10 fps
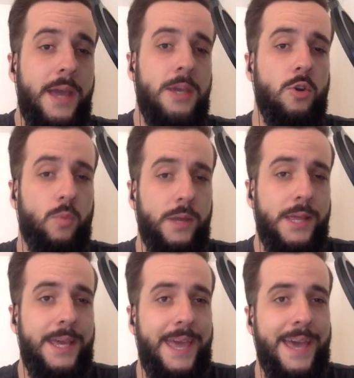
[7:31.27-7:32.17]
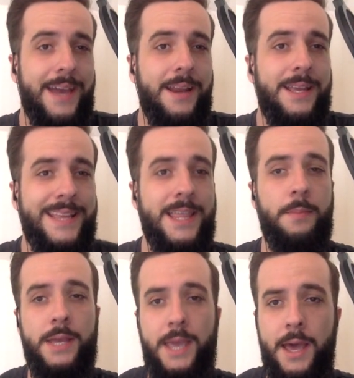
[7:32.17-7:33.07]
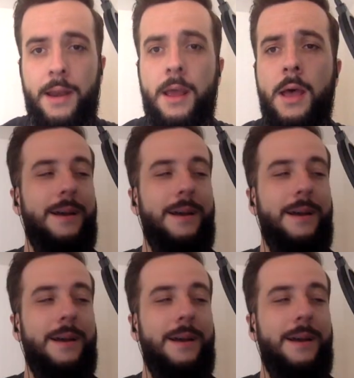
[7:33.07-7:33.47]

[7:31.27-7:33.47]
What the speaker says: you really can't get them again.